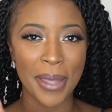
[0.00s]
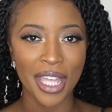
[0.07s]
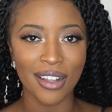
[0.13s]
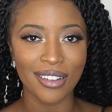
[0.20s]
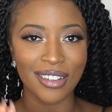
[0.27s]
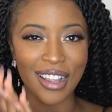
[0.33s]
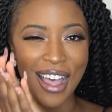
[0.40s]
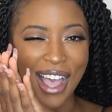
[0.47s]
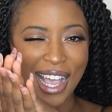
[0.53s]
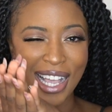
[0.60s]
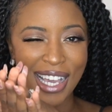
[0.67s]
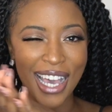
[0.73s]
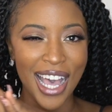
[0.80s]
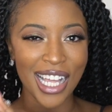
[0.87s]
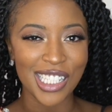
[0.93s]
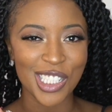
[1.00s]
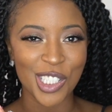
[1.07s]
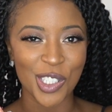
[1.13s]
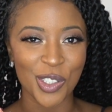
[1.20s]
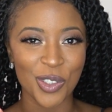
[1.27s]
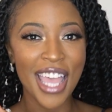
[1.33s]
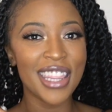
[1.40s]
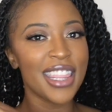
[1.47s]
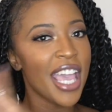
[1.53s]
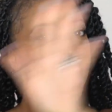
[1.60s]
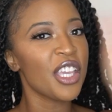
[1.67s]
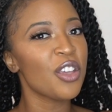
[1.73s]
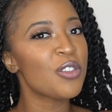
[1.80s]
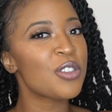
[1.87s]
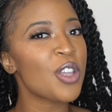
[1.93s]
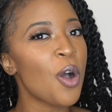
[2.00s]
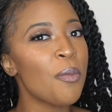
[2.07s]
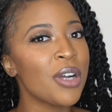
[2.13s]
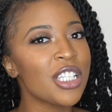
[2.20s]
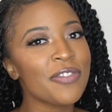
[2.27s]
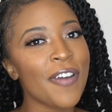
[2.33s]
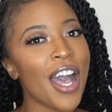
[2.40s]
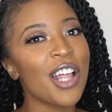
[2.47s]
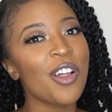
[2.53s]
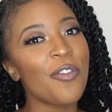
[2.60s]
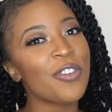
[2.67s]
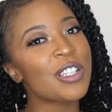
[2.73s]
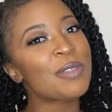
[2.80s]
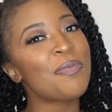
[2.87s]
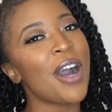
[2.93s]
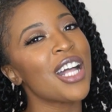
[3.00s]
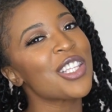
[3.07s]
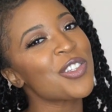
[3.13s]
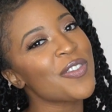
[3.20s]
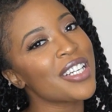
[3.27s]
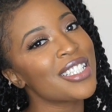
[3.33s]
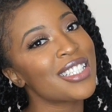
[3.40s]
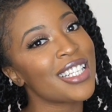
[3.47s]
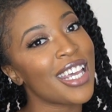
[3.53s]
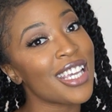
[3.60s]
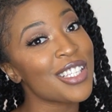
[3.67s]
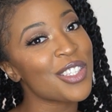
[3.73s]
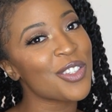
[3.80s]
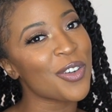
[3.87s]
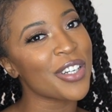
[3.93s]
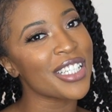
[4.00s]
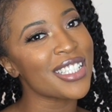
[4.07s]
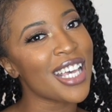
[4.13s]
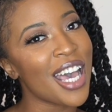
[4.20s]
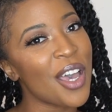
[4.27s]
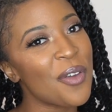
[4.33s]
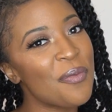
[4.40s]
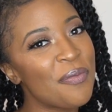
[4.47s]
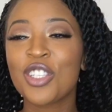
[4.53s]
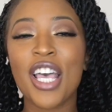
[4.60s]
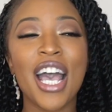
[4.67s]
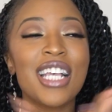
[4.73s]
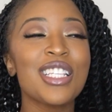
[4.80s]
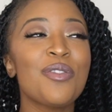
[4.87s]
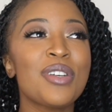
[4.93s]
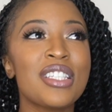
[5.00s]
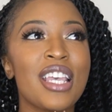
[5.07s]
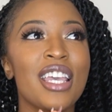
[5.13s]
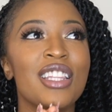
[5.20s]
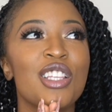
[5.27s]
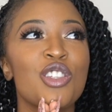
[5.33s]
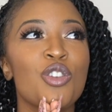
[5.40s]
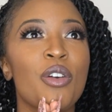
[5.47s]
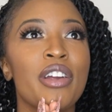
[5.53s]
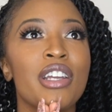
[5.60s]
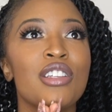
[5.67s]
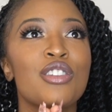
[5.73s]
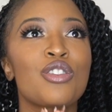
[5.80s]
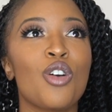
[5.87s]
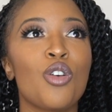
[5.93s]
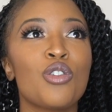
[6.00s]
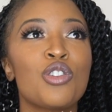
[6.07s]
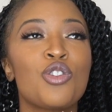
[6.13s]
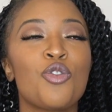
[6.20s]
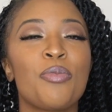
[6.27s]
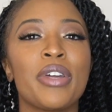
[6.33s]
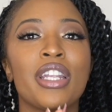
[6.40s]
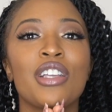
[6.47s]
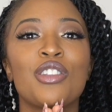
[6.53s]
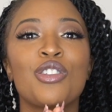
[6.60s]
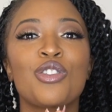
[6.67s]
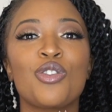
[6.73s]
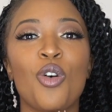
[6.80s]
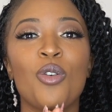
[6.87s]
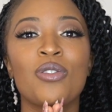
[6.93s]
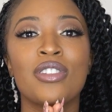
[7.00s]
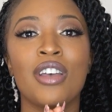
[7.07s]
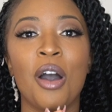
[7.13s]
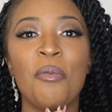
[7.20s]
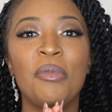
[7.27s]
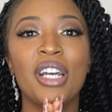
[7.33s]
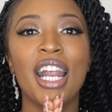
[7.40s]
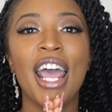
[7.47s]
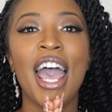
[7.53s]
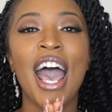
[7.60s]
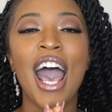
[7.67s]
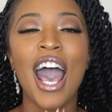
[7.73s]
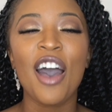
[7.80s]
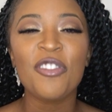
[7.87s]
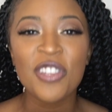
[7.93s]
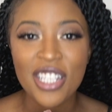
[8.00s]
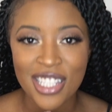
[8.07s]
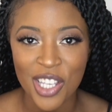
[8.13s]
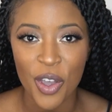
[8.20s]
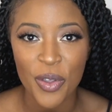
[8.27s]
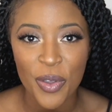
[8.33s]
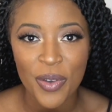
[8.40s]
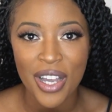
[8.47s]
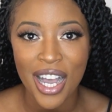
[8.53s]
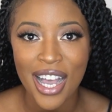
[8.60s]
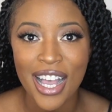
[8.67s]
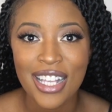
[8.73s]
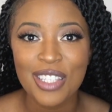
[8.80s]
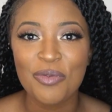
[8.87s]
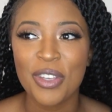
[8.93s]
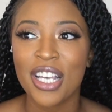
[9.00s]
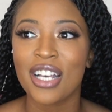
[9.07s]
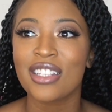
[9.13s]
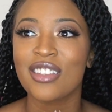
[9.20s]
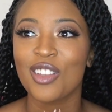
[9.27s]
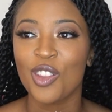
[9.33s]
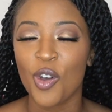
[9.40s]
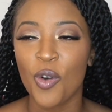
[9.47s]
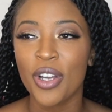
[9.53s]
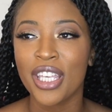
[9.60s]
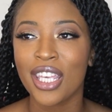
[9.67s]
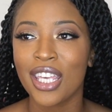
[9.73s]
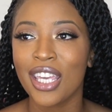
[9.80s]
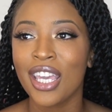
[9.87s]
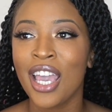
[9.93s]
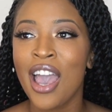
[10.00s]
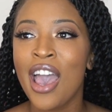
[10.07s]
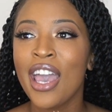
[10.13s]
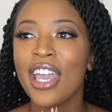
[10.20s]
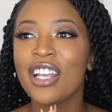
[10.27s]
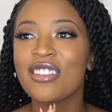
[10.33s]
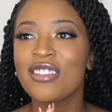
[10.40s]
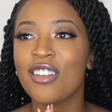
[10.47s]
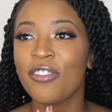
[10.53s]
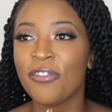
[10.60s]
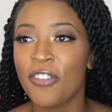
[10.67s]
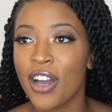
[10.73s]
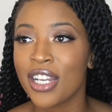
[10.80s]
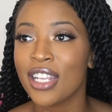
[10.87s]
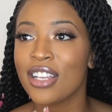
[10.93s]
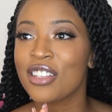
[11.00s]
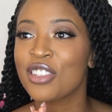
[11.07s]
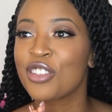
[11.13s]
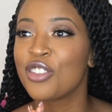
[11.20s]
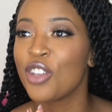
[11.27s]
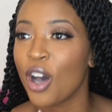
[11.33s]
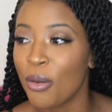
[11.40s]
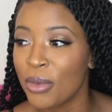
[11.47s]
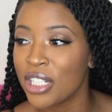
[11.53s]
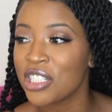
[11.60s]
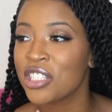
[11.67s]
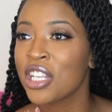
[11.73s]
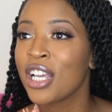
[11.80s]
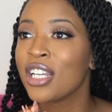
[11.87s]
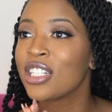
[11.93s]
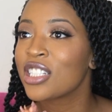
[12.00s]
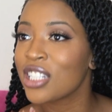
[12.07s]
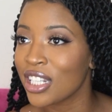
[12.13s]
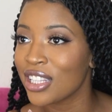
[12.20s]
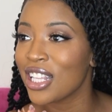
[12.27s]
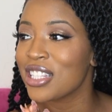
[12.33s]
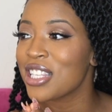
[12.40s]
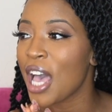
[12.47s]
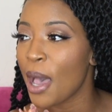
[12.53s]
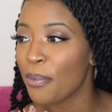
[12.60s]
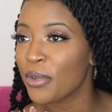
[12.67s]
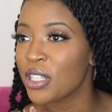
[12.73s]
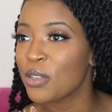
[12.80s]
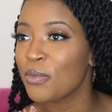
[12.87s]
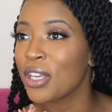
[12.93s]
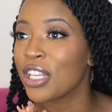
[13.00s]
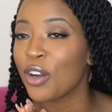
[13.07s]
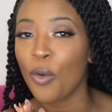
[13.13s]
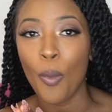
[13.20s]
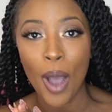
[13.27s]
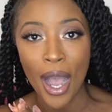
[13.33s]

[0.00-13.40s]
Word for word: bill. I got you. And thank you so much, Philo, for sponsoring today's story time. So as I was saying, the story is so stupid, it's so dumb, but I have to tell you guys because low-key, it's the funniest, dumbest shit that's happened to me in a